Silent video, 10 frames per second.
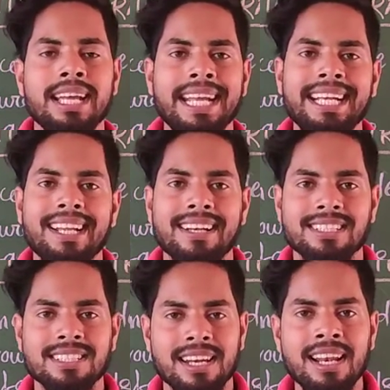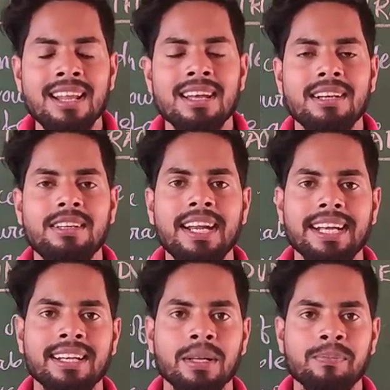international
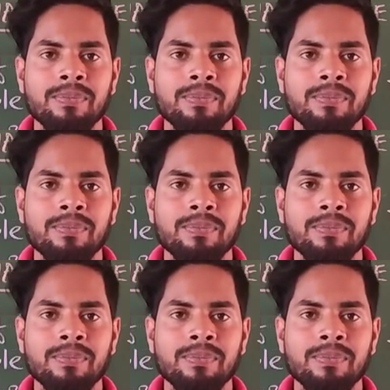trade.